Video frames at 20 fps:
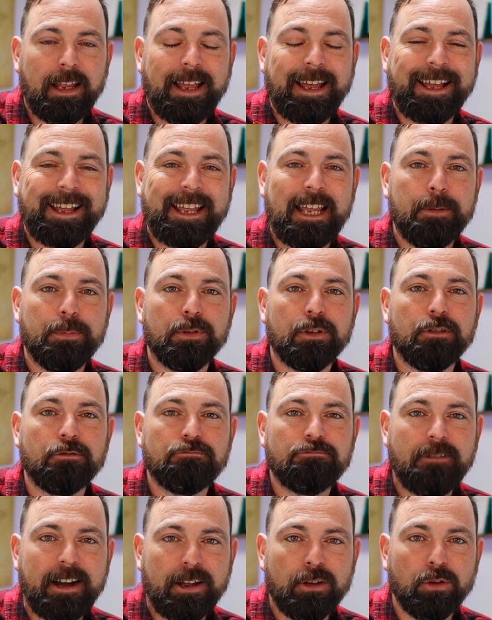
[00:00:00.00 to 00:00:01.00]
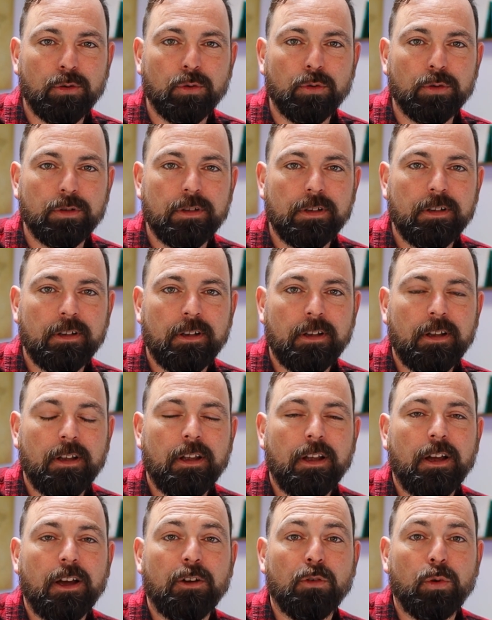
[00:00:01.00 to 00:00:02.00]
and keeping a record
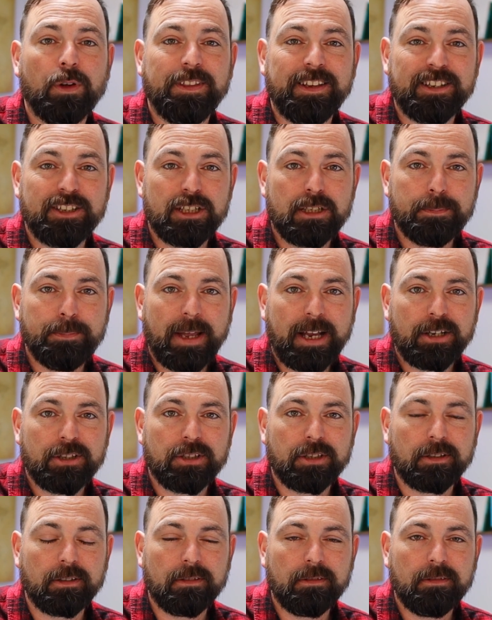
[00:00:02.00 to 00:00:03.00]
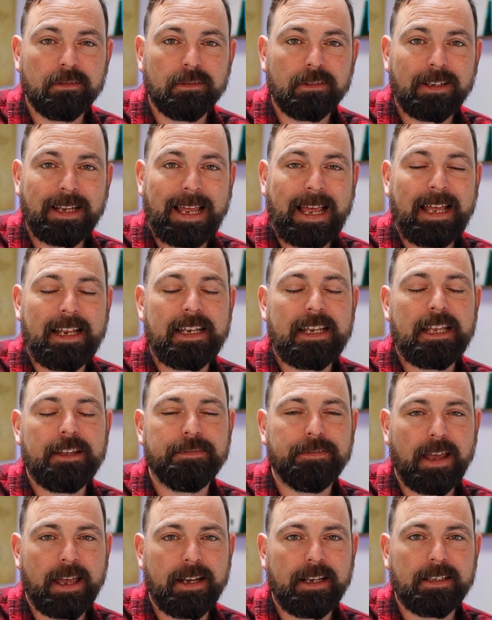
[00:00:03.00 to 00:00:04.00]
of when the inspection and
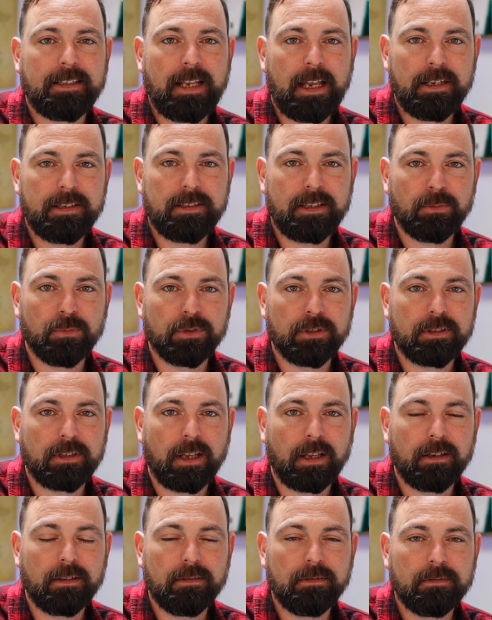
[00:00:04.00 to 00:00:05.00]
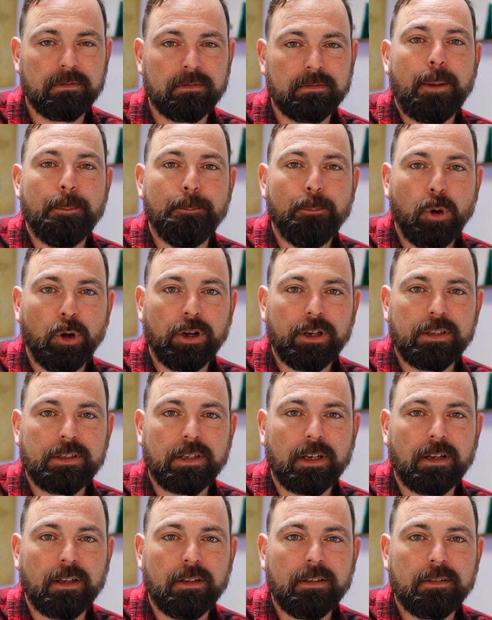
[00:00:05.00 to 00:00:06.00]
if any testing was done and
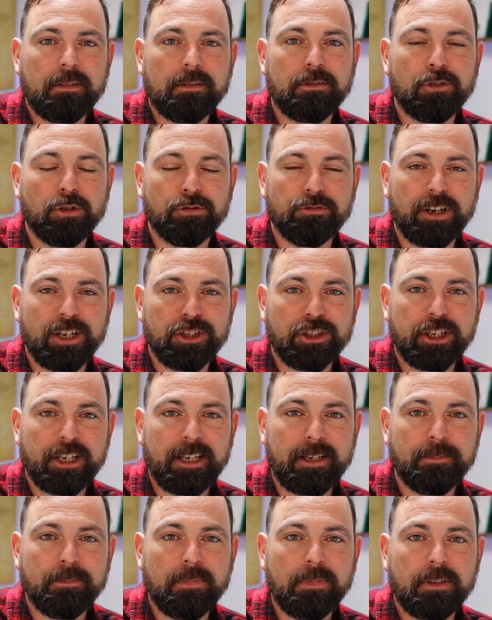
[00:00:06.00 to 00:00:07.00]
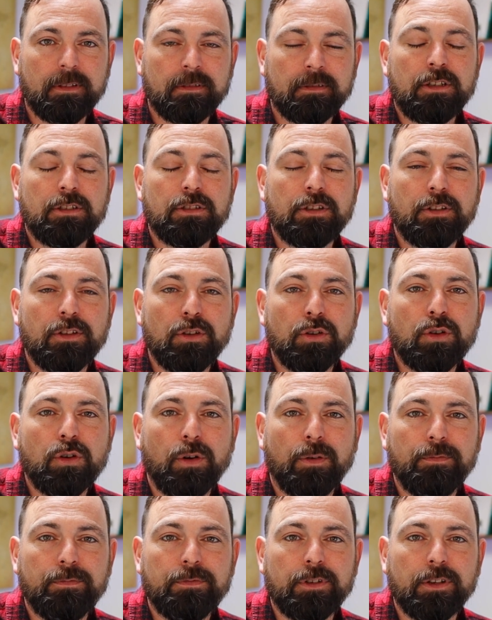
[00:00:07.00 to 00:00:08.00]
monitor your regime so that you're
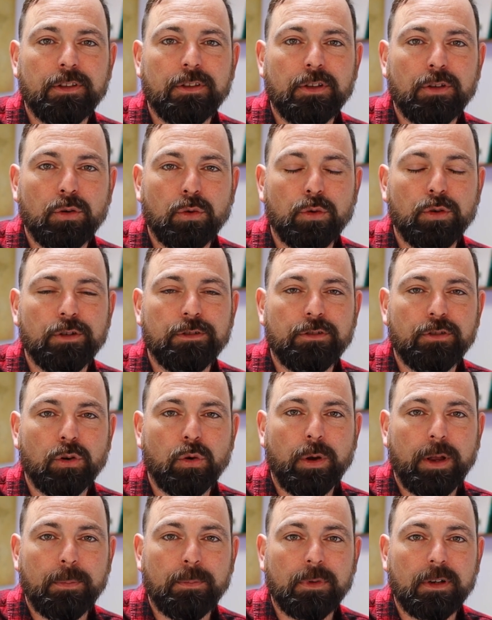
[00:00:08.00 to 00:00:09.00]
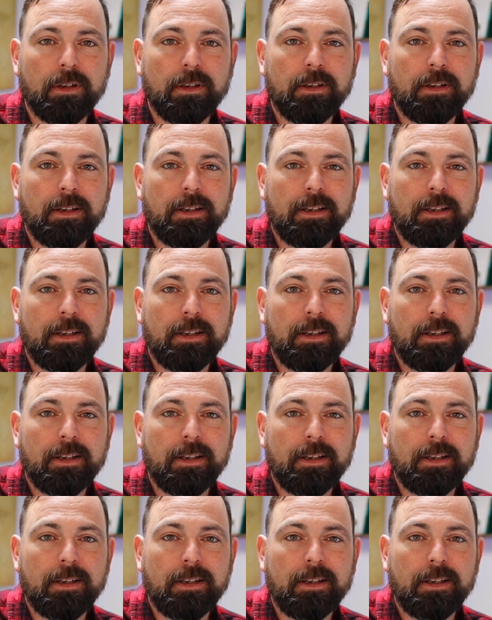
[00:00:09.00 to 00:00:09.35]
confident that all your equipment